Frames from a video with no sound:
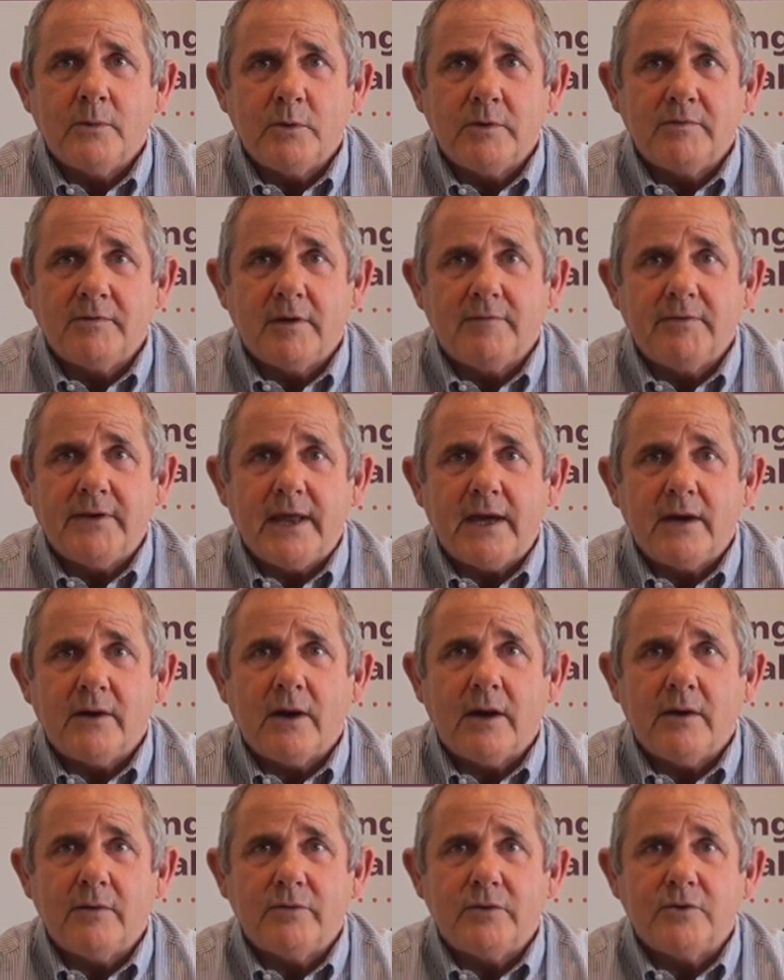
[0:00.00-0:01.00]
we've given
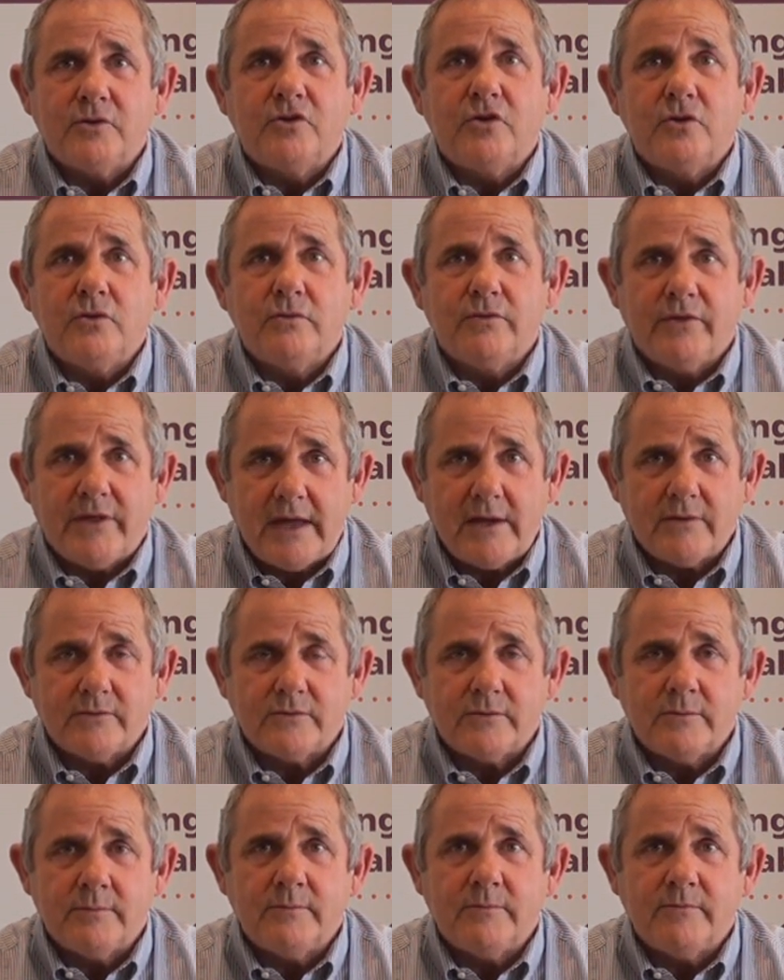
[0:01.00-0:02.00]
out over
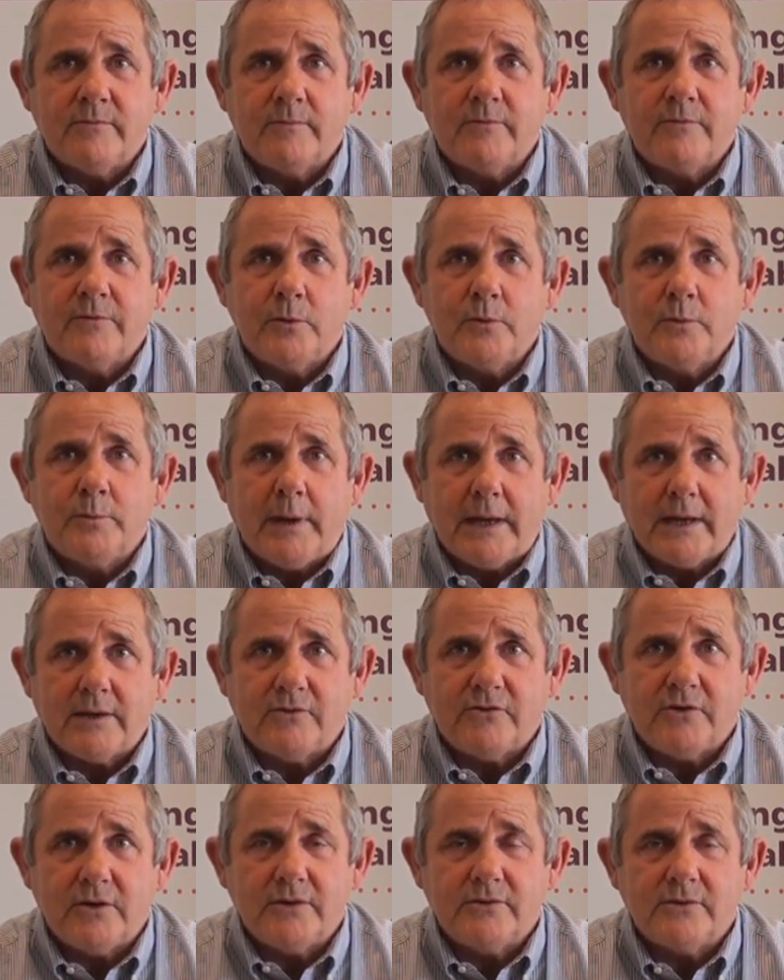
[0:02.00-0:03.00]
2,000 food
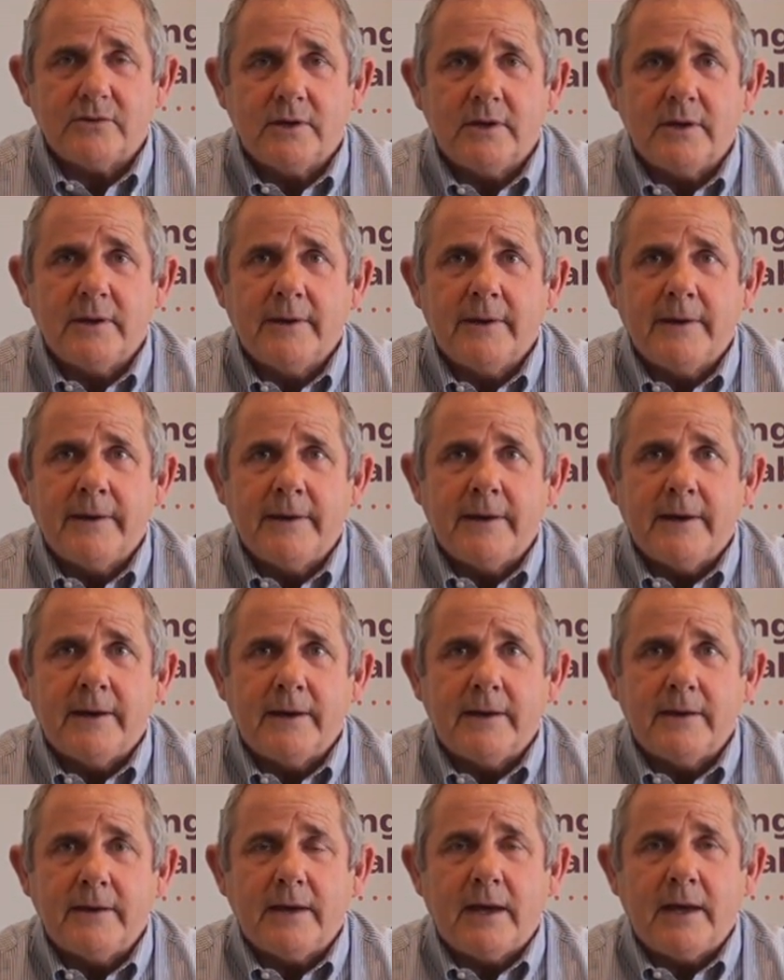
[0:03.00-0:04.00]
packages
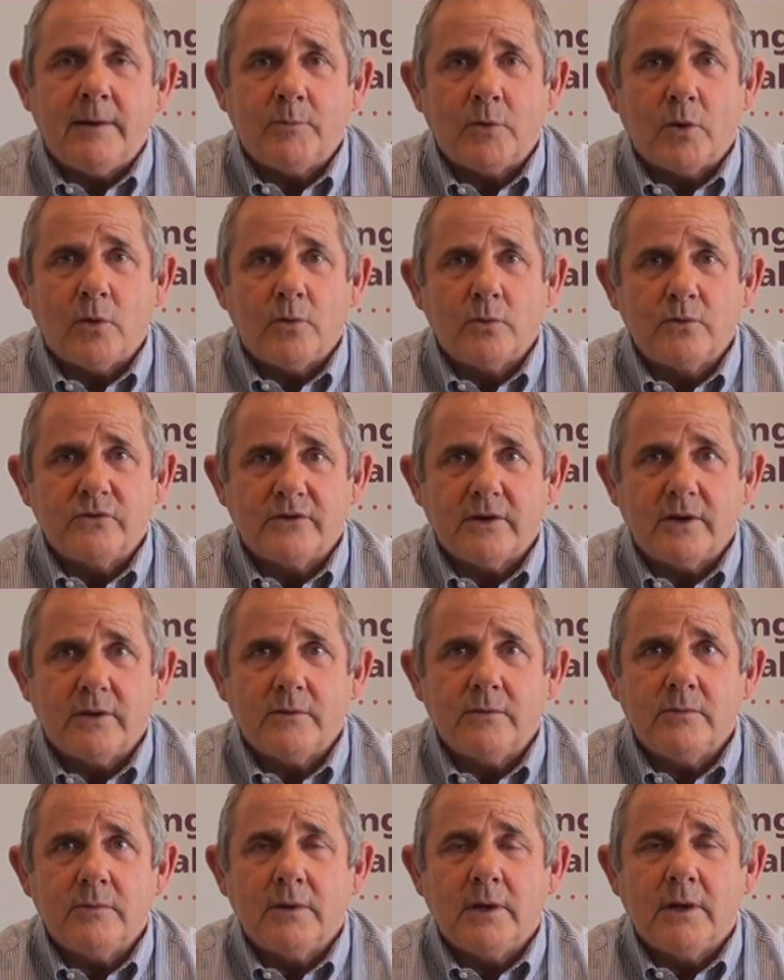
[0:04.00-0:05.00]
and
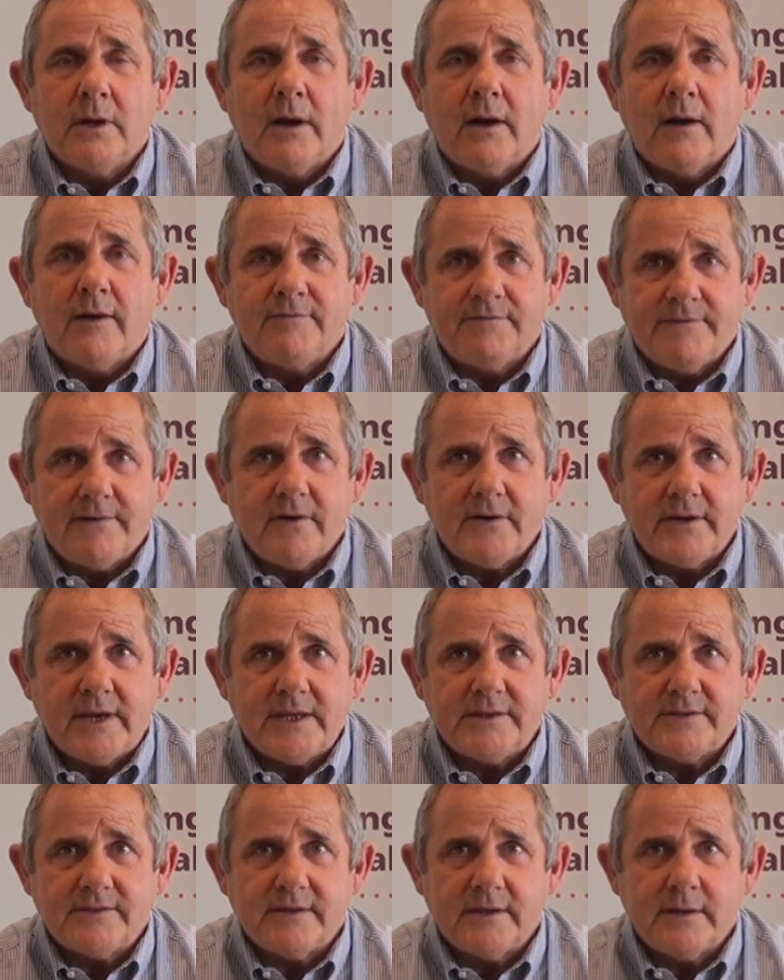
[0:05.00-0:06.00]
also our
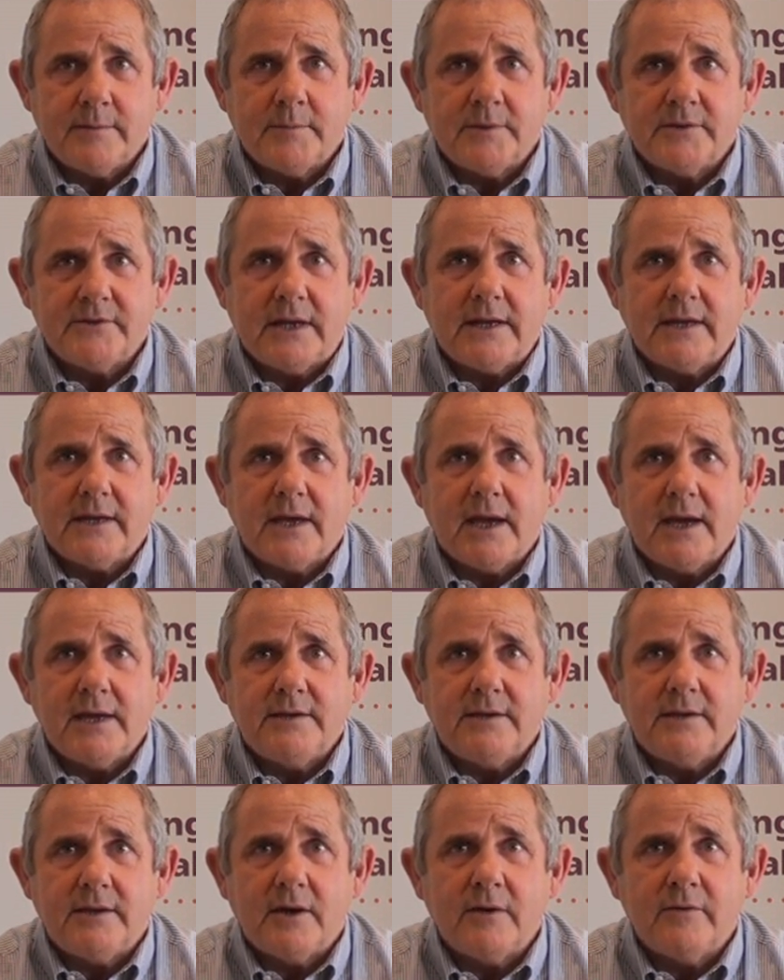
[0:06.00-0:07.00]
finance team has
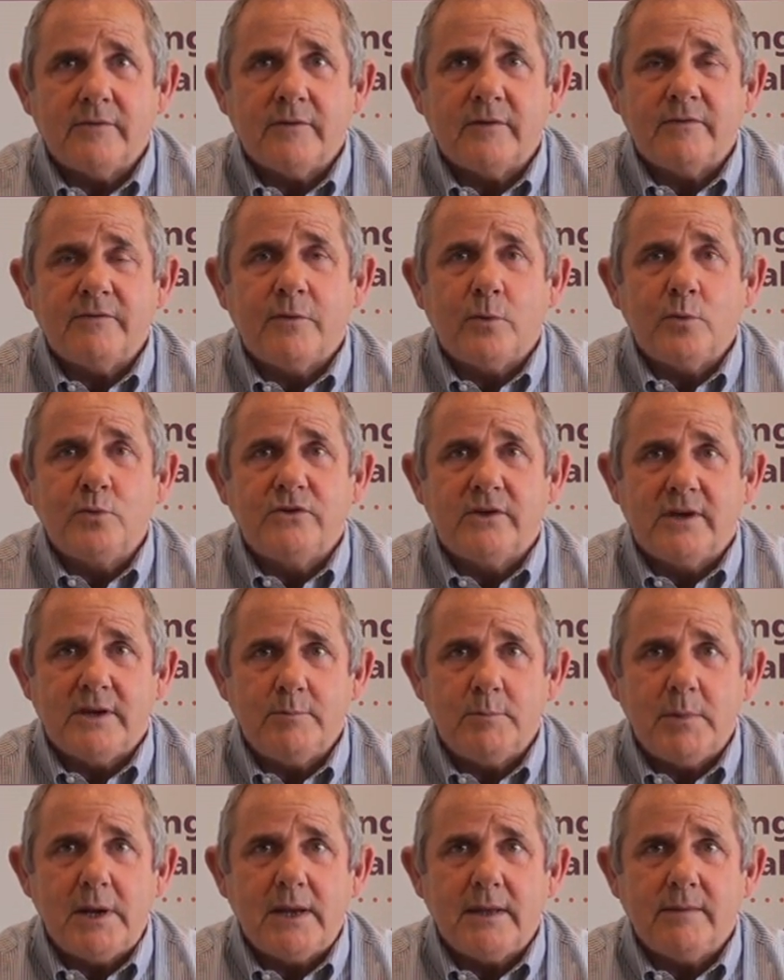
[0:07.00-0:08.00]
allocated over
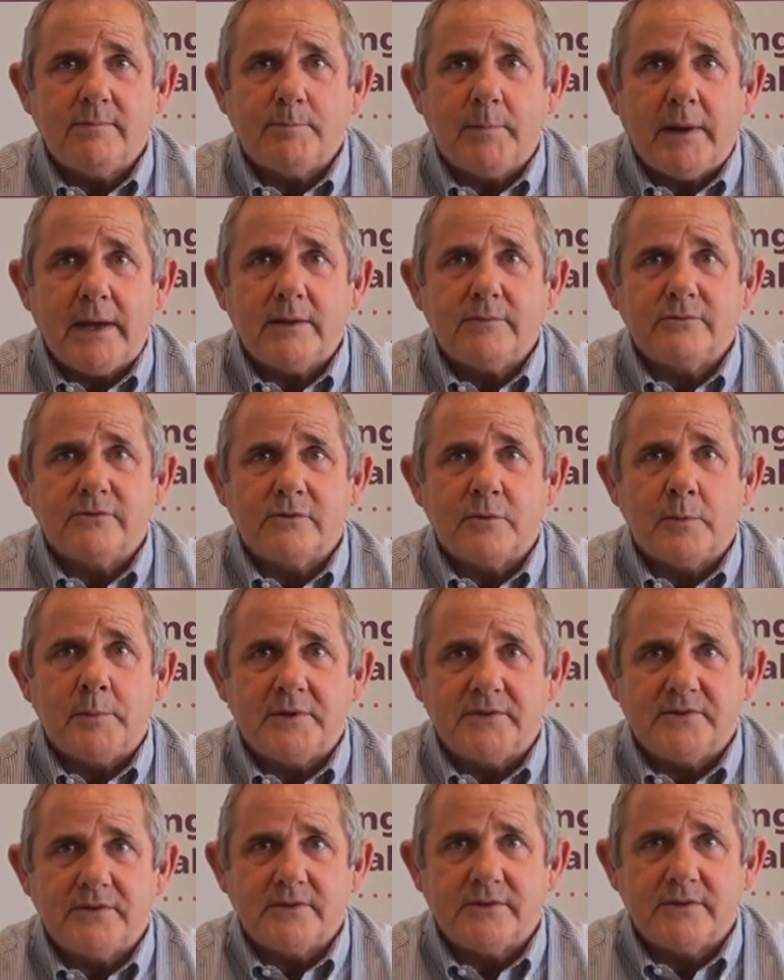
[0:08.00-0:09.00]
£14 million to
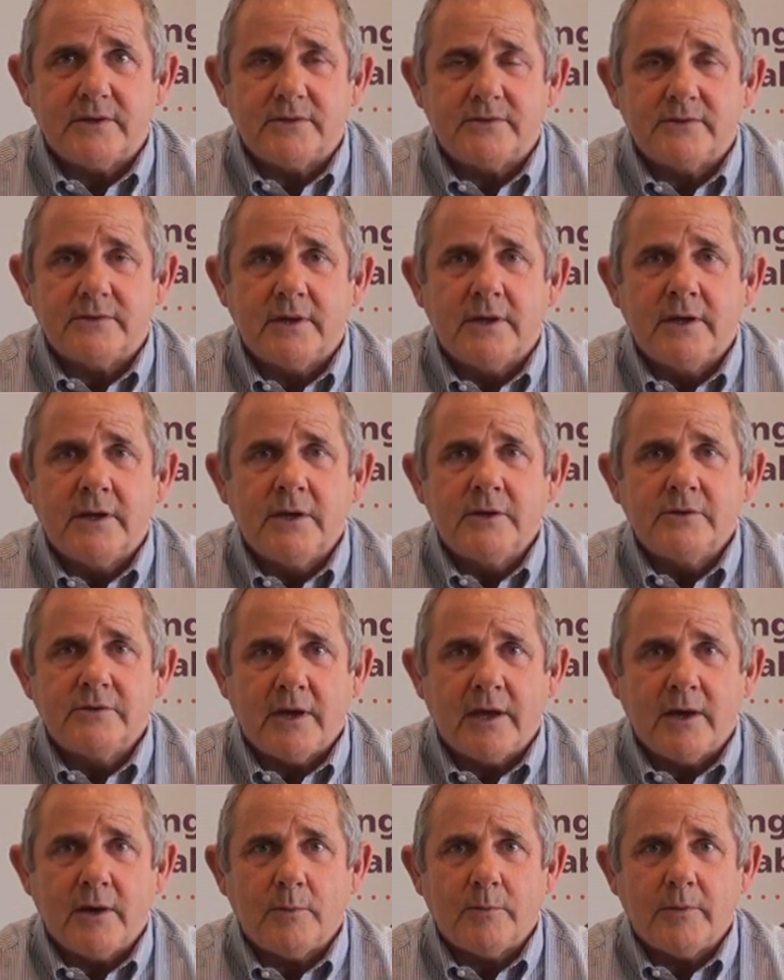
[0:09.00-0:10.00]
businesses
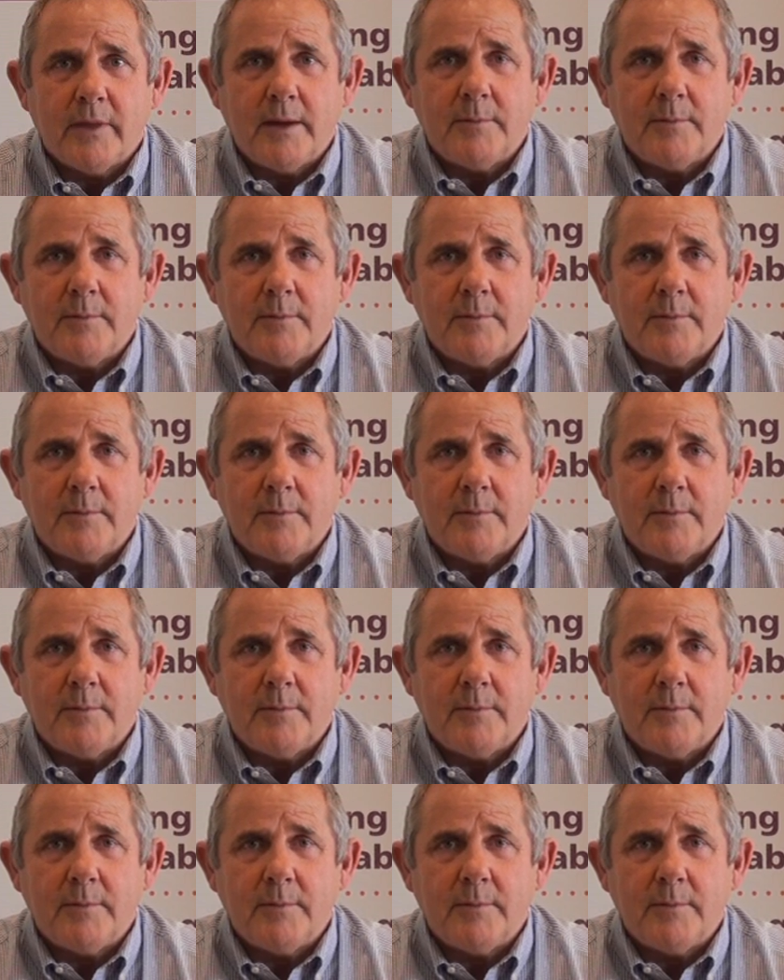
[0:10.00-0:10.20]
to help